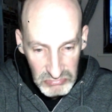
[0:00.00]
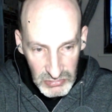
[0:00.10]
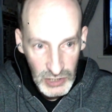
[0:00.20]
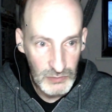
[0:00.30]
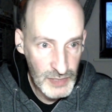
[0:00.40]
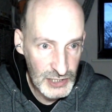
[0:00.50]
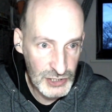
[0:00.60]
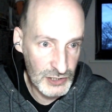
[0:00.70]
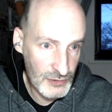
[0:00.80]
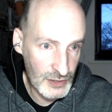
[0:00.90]
make
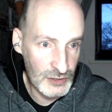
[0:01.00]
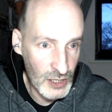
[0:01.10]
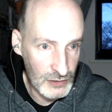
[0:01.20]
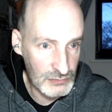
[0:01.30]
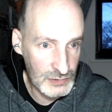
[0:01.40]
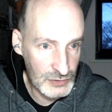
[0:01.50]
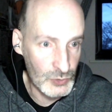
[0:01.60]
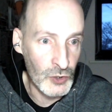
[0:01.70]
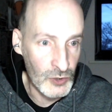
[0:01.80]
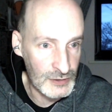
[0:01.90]
sure they're not too
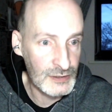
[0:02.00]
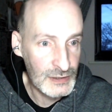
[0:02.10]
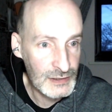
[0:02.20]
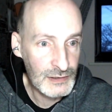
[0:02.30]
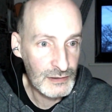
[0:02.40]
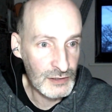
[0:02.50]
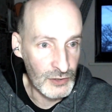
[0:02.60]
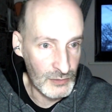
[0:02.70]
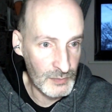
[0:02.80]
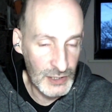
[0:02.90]
long.
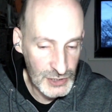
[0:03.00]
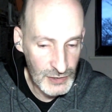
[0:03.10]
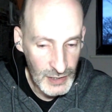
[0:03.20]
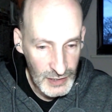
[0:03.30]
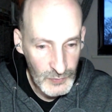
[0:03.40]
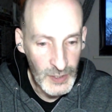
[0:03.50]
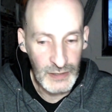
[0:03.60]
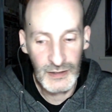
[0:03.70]
Make sure they expire.